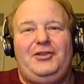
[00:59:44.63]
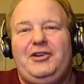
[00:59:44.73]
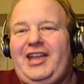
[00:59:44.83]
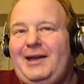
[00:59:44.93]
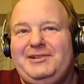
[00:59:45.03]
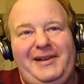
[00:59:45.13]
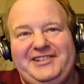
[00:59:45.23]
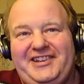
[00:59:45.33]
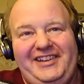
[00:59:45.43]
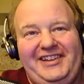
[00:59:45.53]
no Cabbage
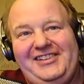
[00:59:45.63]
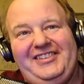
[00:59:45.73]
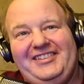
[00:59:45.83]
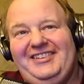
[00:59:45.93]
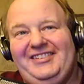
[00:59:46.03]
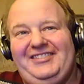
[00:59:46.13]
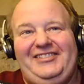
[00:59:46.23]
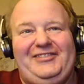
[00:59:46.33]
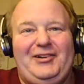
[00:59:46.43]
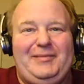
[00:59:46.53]
Patch Kids though this year, so
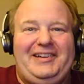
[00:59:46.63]
don't worry about